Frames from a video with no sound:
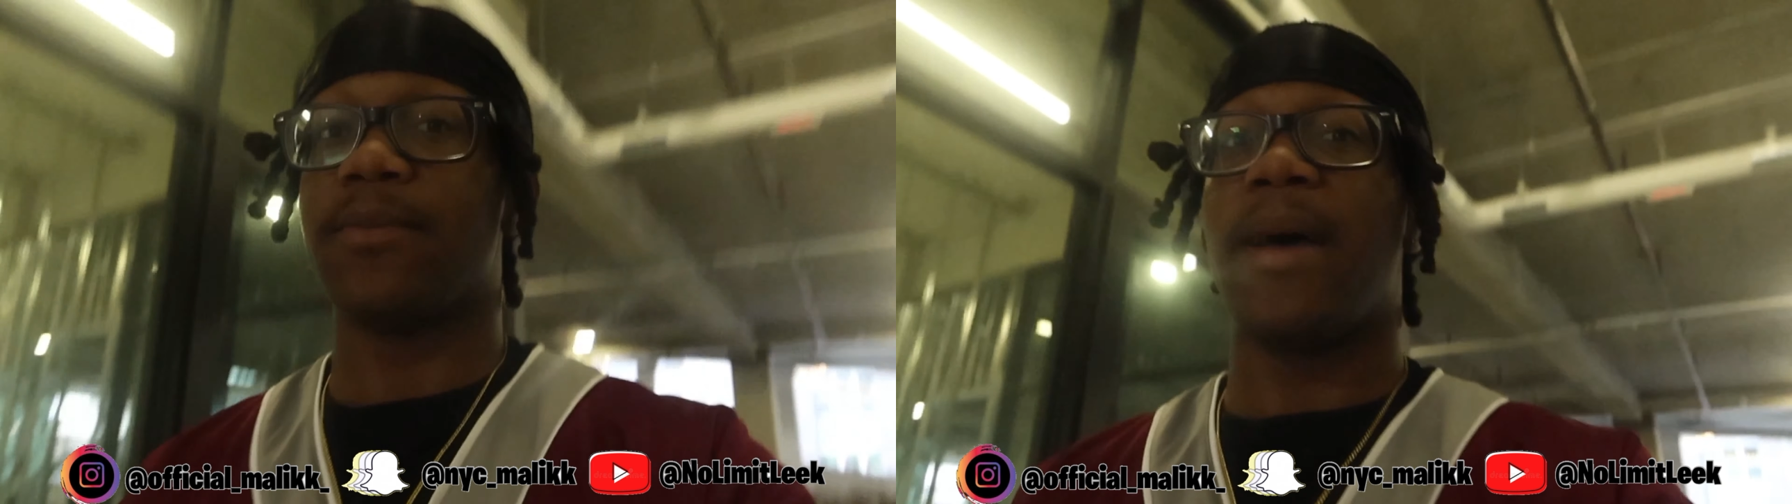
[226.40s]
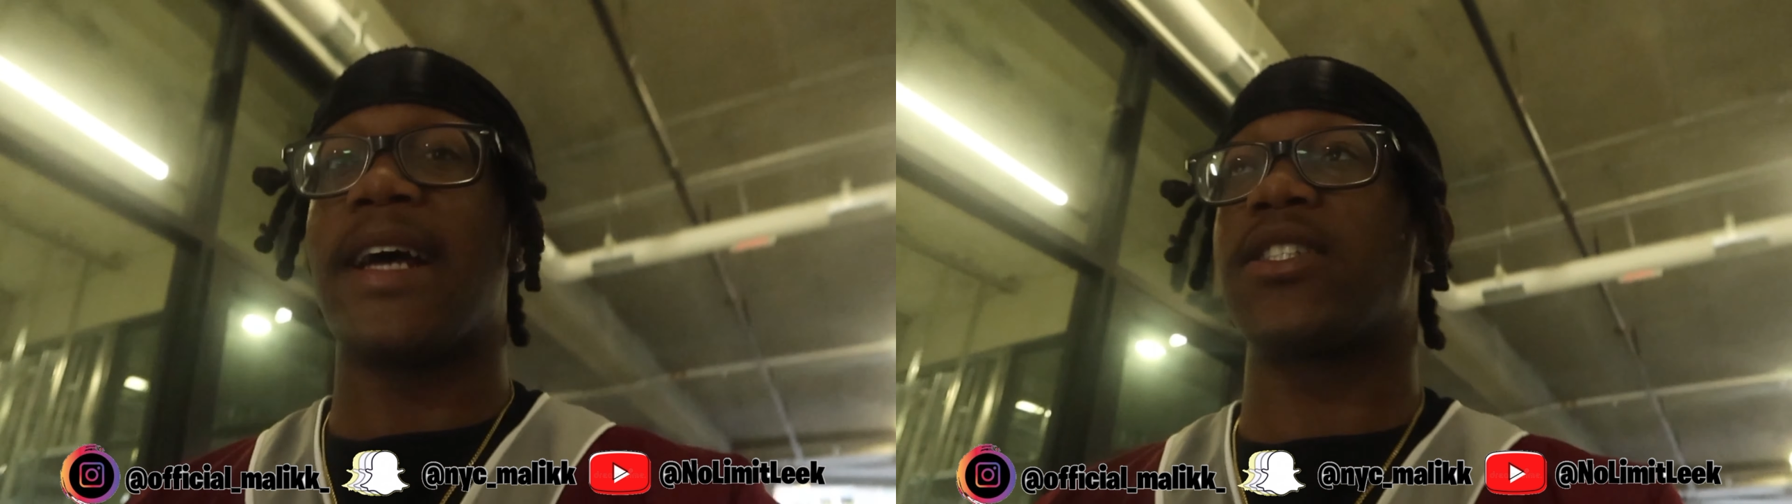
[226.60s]

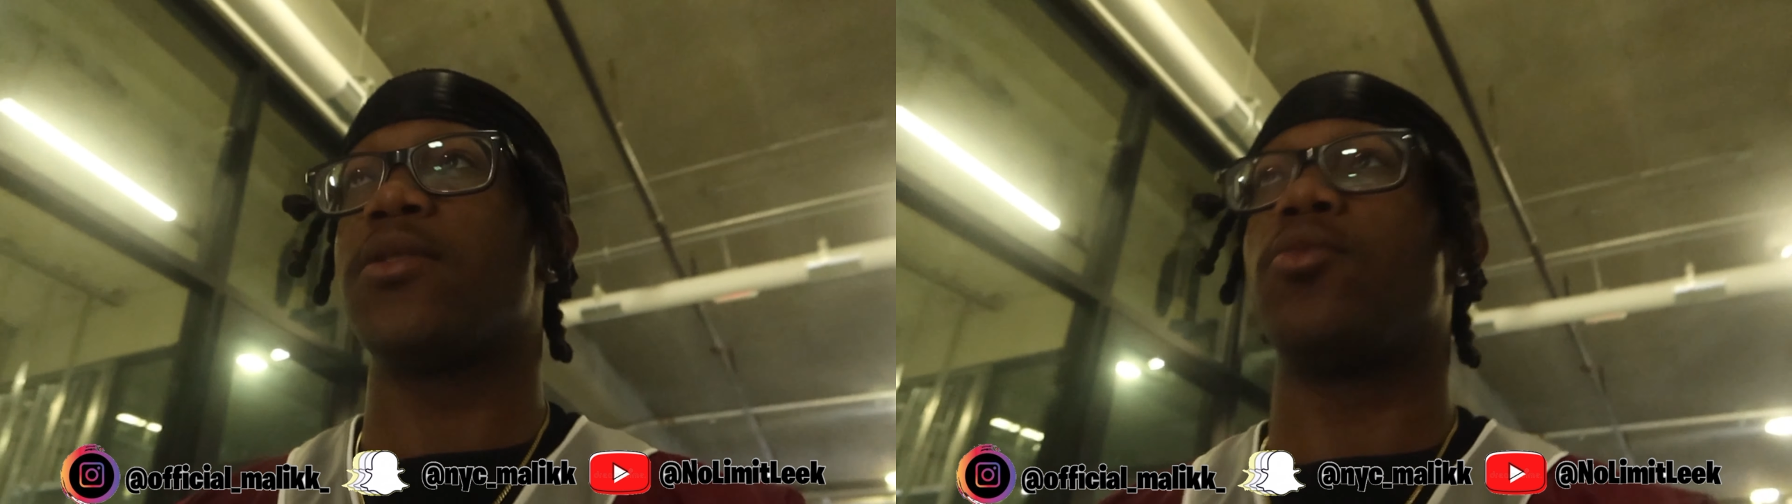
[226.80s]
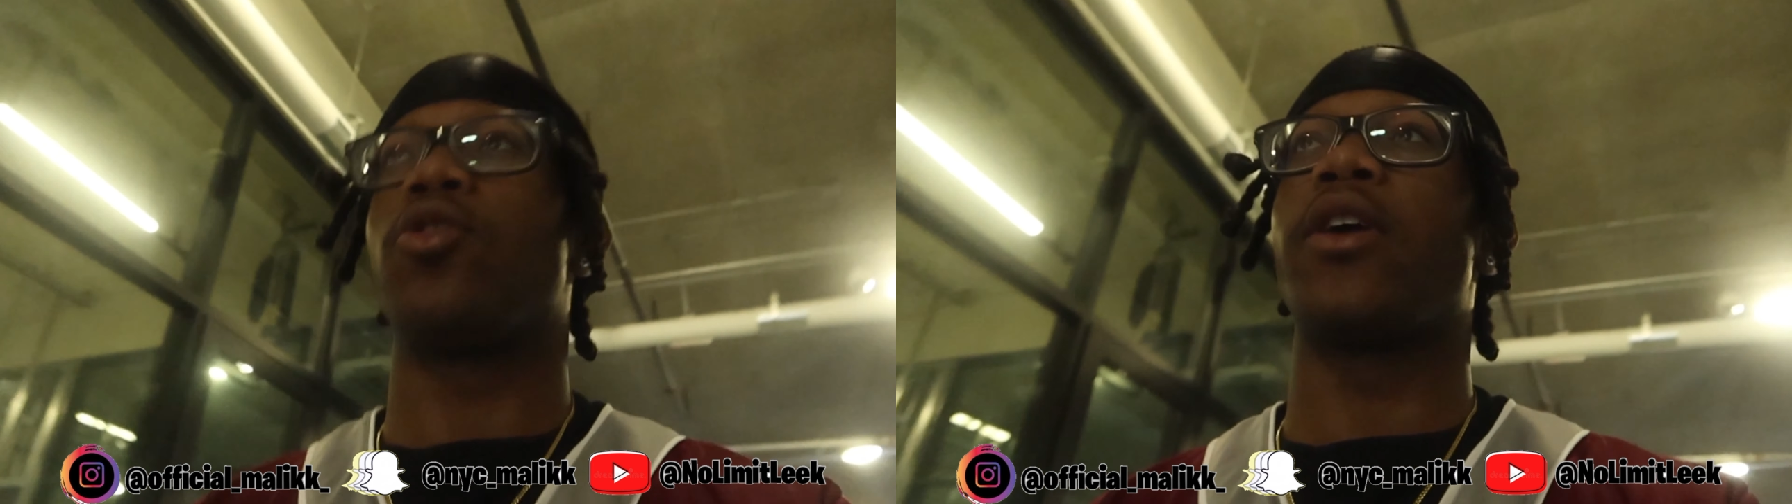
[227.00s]

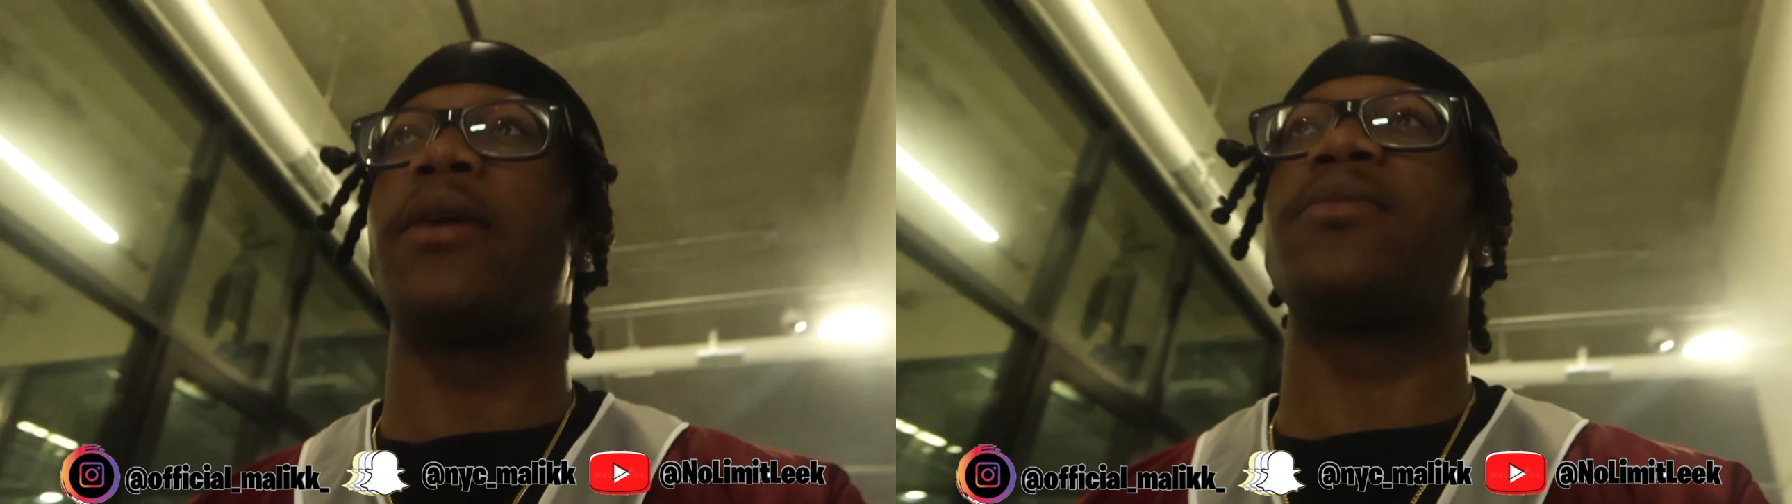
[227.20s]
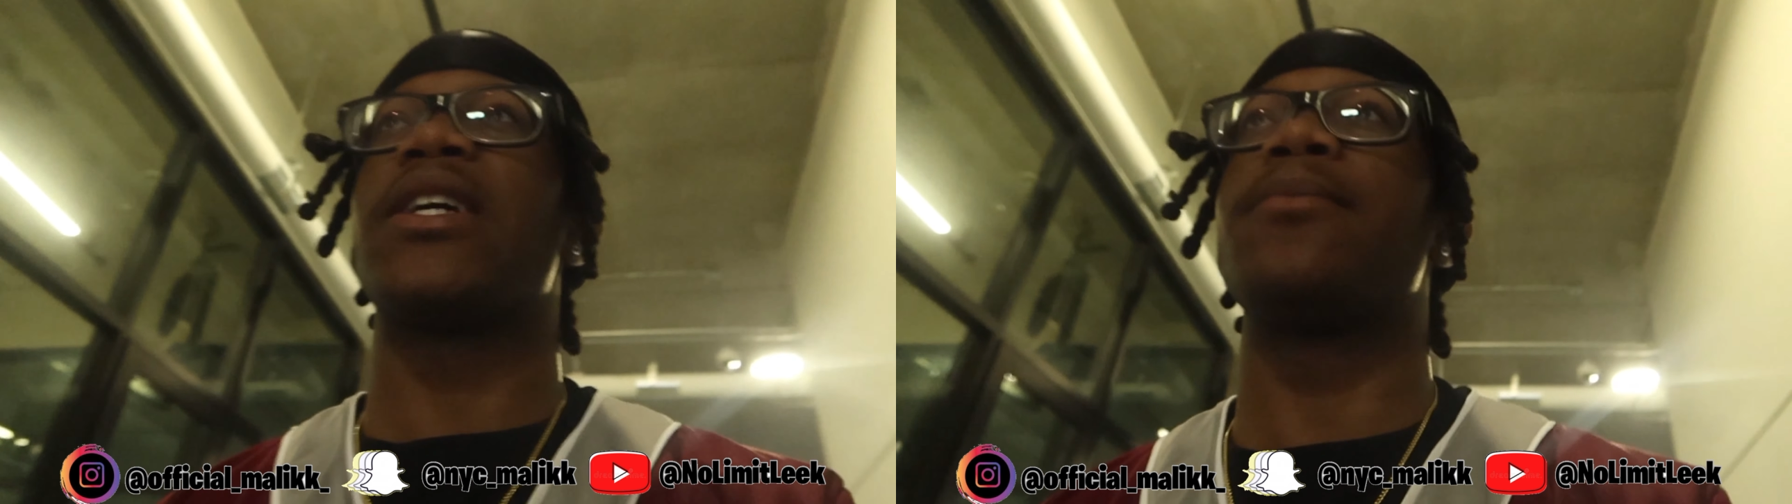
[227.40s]
basketball
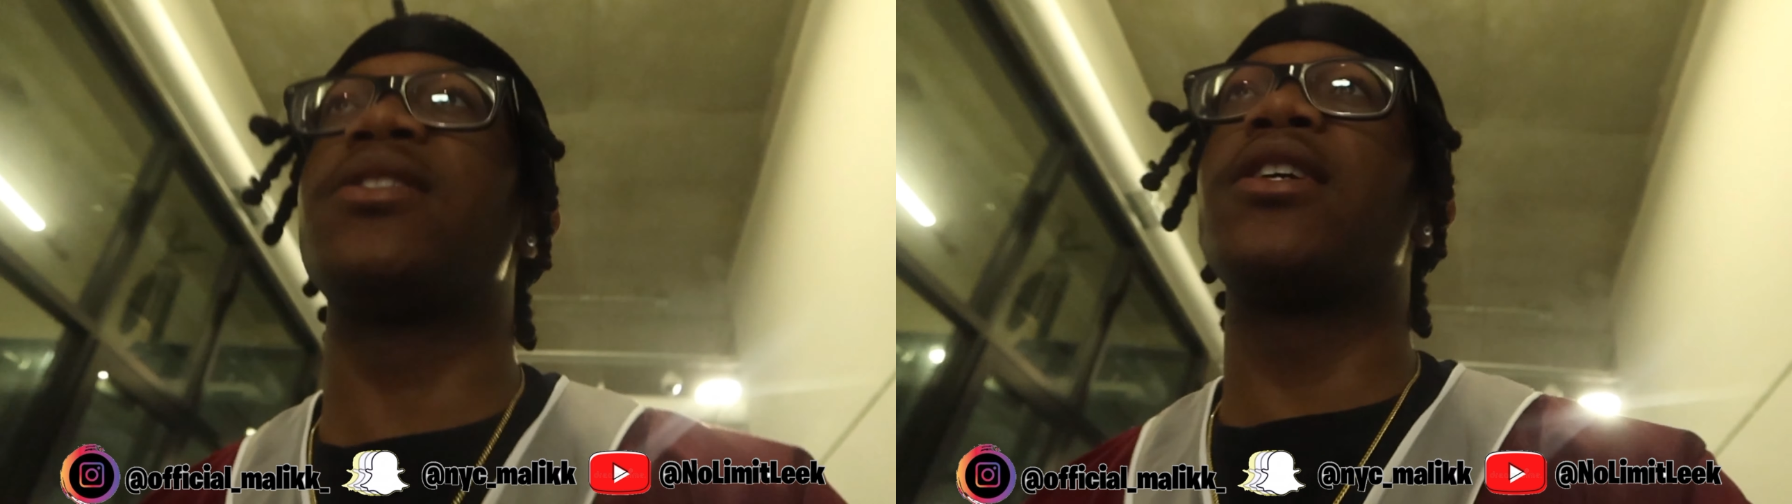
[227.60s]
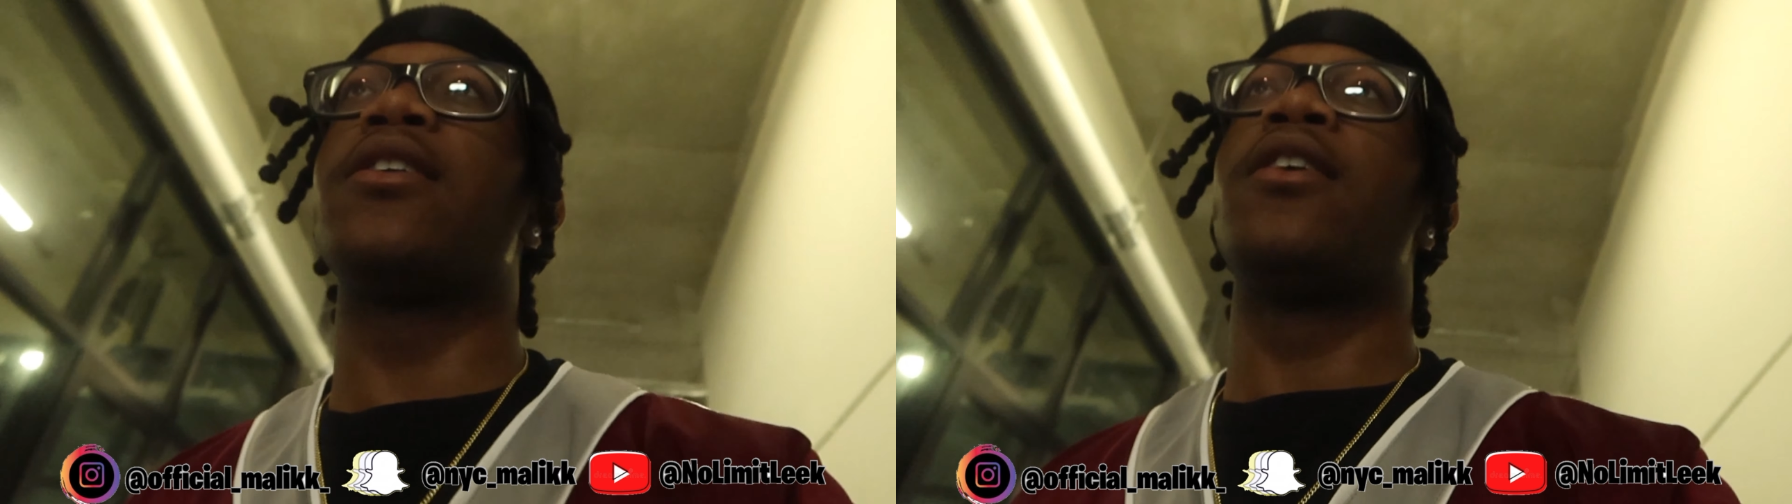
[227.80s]
game type
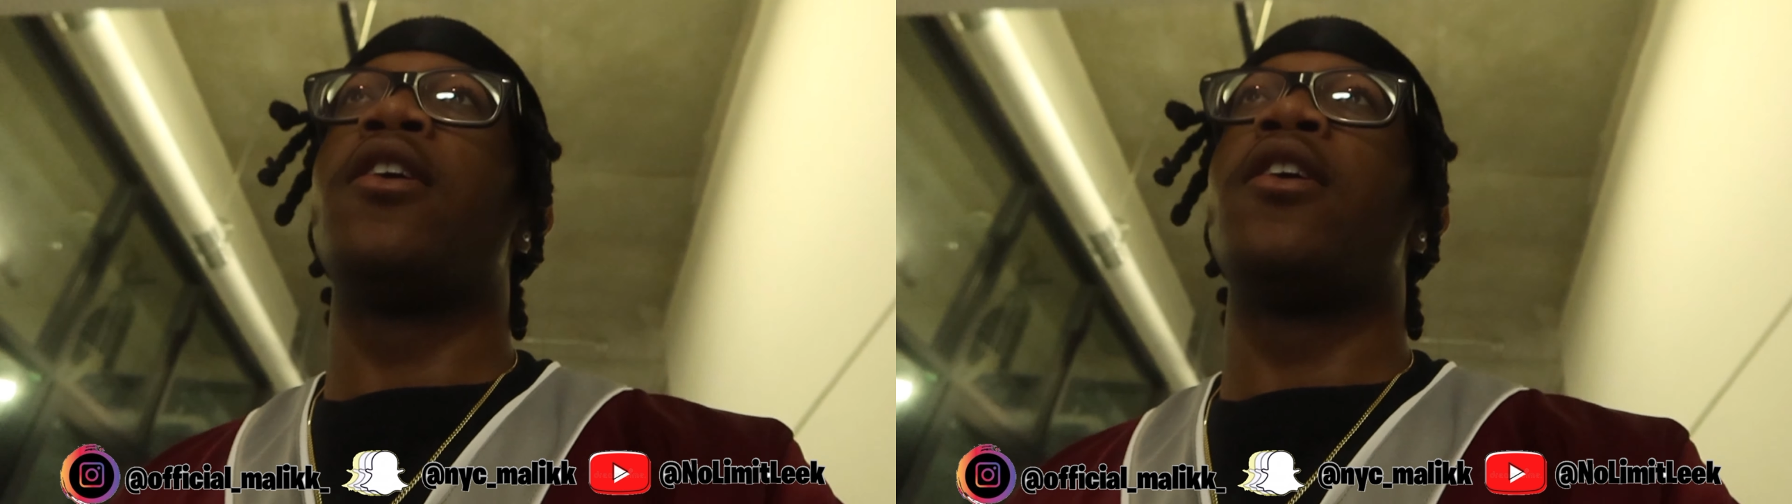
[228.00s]
shit.